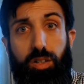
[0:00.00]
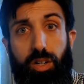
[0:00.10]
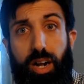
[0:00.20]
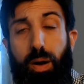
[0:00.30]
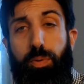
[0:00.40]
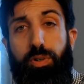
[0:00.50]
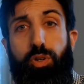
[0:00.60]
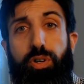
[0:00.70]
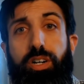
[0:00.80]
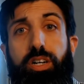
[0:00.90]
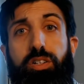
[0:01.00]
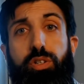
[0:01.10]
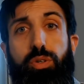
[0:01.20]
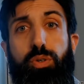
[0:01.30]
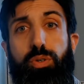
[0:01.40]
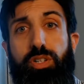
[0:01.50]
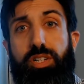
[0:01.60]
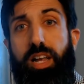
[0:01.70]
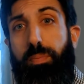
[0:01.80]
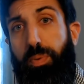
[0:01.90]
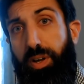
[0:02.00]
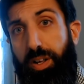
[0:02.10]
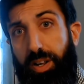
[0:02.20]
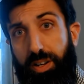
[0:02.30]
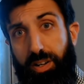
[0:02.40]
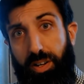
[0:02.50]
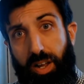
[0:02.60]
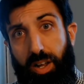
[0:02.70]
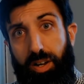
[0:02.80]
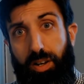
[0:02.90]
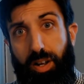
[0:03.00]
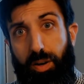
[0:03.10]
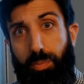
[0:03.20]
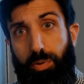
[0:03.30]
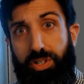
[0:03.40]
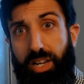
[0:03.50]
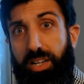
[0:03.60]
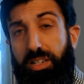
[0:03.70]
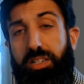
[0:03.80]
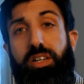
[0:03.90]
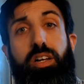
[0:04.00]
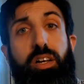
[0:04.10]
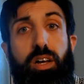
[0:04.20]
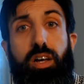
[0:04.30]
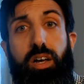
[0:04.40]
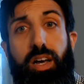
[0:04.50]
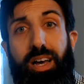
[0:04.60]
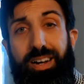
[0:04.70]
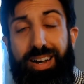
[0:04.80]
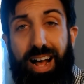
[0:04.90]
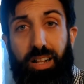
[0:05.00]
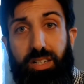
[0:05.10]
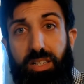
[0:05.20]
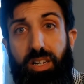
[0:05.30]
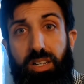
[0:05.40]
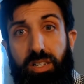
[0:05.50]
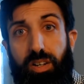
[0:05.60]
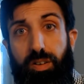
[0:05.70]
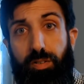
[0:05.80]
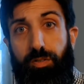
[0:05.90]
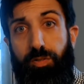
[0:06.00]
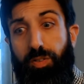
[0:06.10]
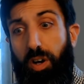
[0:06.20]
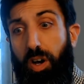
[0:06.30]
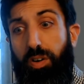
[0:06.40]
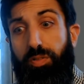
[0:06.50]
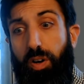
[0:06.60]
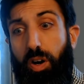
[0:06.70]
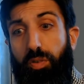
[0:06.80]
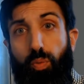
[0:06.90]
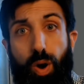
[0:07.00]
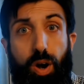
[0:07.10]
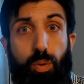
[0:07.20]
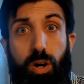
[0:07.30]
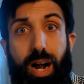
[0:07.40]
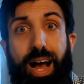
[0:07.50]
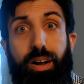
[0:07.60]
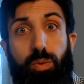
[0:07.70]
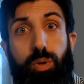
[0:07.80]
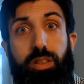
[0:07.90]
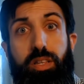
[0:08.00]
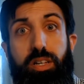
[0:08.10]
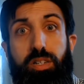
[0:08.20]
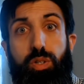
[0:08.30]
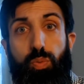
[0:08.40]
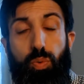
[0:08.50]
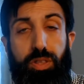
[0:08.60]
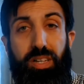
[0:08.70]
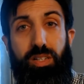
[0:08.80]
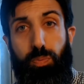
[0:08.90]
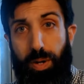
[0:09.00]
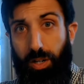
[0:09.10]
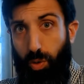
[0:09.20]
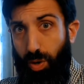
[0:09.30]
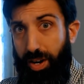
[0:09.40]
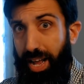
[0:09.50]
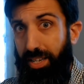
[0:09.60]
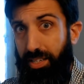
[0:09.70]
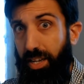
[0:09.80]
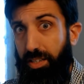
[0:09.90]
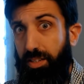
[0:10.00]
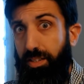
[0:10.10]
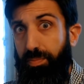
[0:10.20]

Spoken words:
opportunity to step in and present an analysis of where we're at with these Bitcoin assets.